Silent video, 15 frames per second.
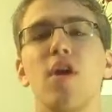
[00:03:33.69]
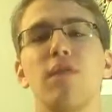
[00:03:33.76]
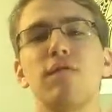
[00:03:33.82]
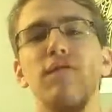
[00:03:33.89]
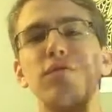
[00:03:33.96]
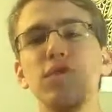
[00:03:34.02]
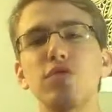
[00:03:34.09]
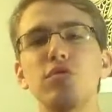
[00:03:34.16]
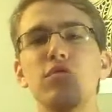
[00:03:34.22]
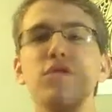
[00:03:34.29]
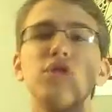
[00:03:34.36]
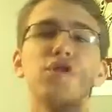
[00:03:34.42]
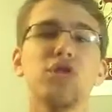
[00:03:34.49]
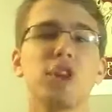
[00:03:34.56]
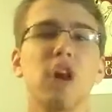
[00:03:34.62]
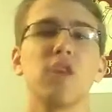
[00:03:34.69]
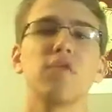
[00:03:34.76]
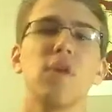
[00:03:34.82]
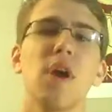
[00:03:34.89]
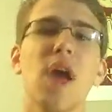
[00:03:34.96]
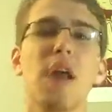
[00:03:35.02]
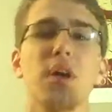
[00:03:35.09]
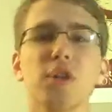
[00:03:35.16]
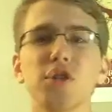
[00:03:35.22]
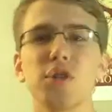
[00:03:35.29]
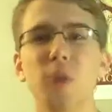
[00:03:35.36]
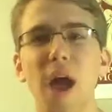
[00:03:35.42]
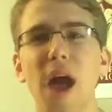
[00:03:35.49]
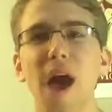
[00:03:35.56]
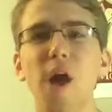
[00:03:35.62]
viewed the genre and also
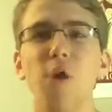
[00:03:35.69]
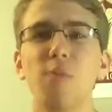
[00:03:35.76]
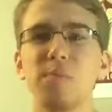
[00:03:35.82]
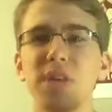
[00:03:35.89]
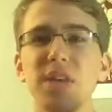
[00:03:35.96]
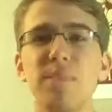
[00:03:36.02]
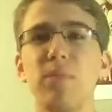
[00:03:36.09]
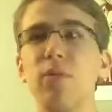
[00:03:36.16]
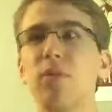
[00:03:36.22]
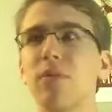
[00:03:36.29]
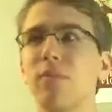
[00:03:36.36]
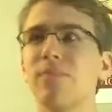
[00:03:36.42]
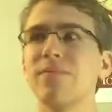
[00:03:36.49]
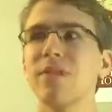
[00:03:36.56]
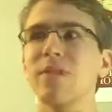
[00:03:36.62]
how people